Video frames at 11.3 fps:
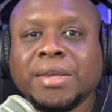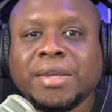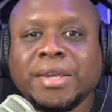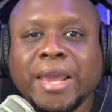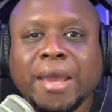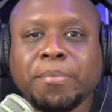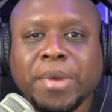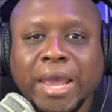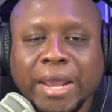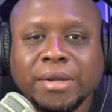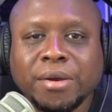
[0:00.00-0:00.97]

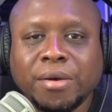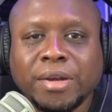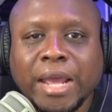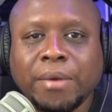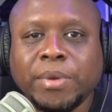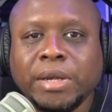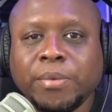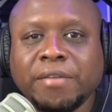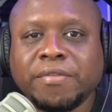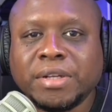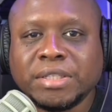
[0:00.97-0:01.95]
campaigned on that when he
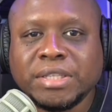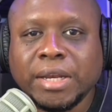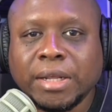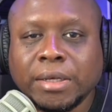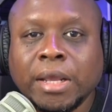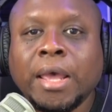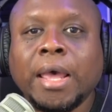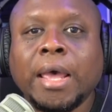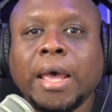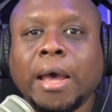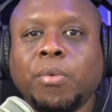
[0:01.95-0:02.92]
ran for the Senate.
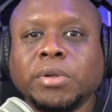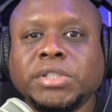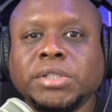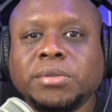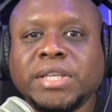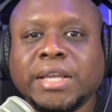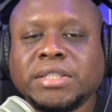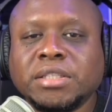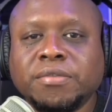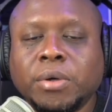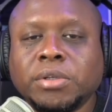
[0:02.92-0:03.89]
I want you
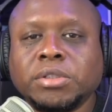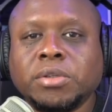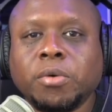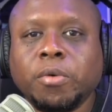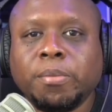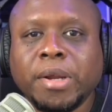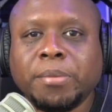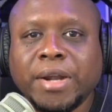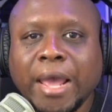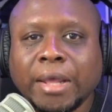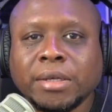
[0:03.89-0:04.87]
Texas voters to
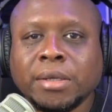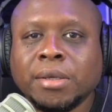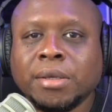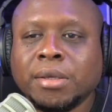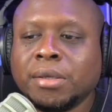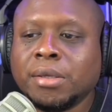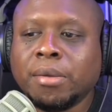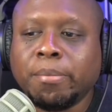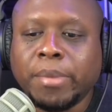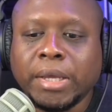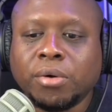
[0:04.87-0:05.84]
remember that.
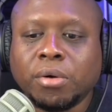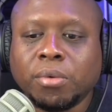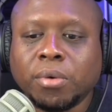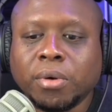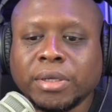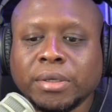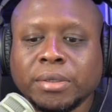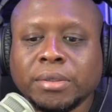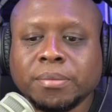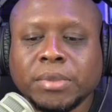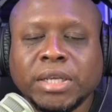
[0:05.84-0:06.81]
Beto O'Rourke
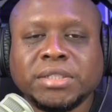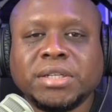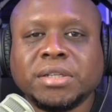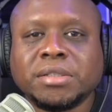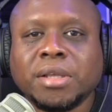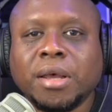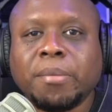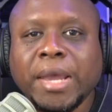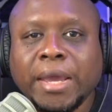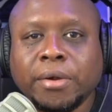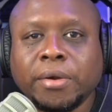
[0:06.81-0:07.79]
is just
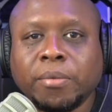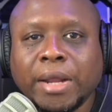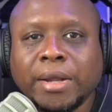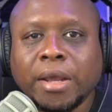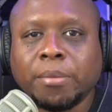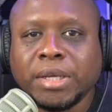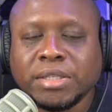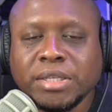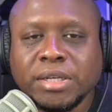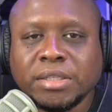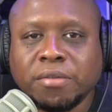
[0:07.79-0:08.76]
pandering right now because
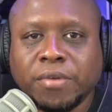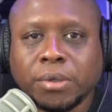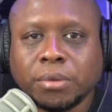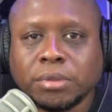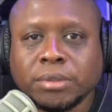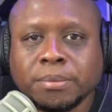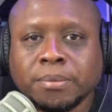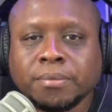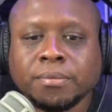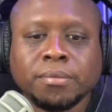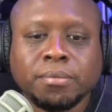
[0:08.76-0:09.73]
he needs the votes.
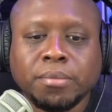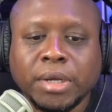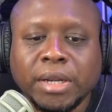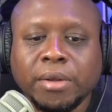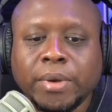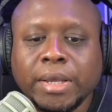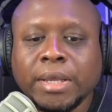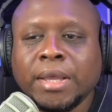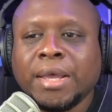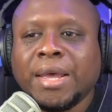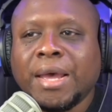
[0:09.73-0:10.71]
But anyway,
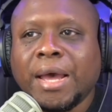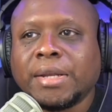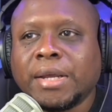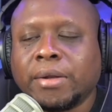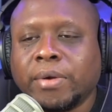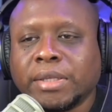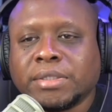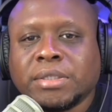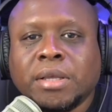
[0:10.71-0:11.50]
I digress.